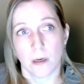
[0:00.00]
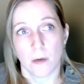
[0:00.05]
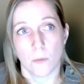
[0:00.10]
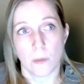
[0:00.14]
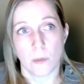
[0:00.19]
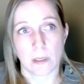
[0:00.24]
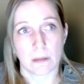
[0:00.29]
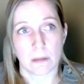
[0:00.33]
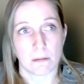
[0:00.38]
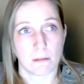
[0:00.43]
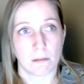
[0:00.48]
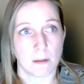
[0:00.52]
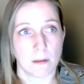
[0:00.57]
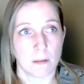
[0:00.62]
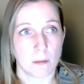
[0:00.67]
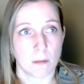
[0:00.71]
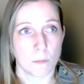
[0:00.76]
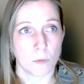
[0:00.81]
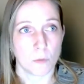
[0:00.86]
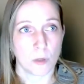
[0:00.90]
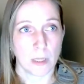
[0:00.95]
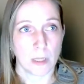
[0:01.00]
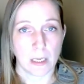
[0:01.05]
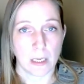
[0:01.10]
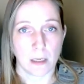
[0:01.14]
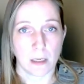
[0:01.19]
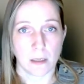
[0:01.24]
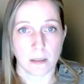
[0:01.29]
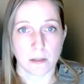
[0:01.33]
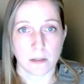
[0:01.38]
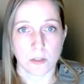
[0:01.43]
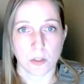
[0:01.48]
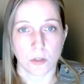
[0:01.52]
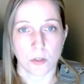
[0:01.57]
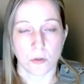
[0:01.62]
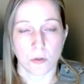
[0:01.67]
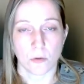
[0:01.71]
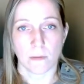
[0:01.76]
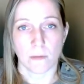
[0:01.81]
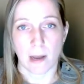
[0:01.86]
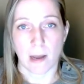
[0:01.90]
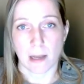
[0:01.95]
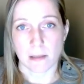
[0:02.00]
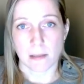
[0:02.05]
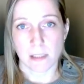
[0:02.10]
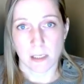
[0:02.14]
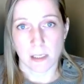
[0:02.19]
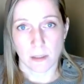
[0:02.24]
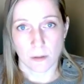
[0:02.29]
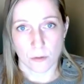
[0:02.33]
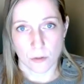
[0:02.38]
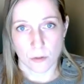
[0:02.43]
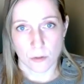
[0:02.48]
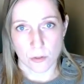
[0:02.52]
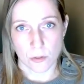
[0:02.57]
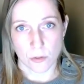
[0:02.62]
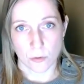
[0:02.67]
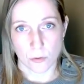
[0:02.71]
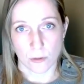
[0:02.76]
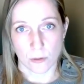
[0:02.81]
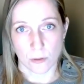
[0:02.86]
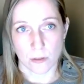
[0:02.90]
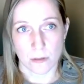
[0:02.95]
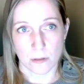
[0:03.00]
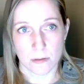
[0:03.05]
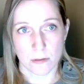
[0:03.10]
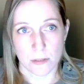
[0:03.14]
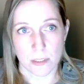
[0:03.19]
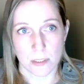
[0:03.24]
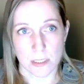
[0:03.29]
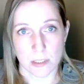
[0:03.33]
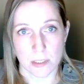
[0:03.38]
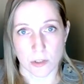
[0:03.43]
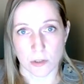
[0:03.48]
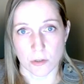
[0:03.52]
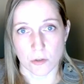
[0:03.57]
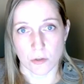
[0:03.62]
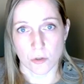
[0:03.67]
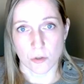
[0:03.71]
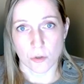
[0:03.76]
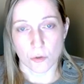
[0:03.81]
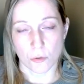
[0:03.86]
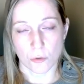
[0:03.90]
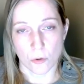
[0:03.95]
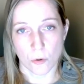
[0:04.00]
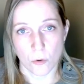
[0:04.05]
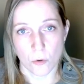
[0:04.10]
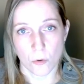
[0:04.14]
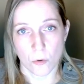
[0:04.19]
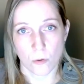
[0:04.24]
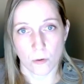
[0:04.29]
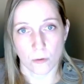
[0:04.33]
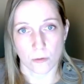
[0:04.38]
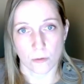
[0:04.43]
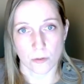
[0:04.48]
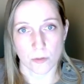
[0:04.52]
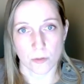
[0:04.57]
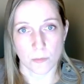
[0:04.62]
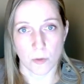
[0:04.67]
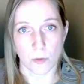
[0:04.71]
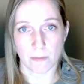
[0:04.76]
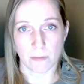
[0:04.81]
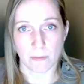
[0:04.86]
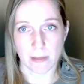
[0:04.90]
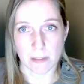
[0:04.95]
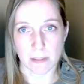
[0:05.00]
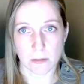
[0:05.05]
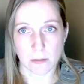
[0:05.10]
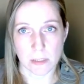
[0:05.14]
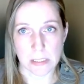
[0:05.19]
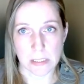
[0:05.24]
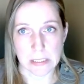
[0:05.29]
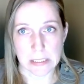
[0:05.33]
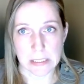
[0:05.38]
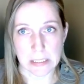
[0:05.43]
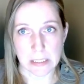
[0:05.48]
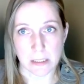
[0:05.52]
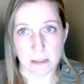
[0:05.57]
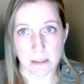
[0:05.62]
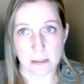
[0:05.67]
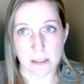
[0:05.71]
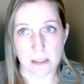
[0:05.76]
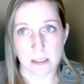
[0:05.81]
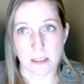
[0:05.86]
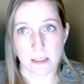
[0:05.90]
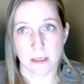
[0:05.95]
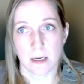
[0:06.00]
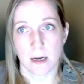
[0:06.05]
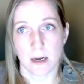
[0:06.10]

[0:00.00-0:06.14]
We can see them related to vascular disorders such as stroke or small vessel disease,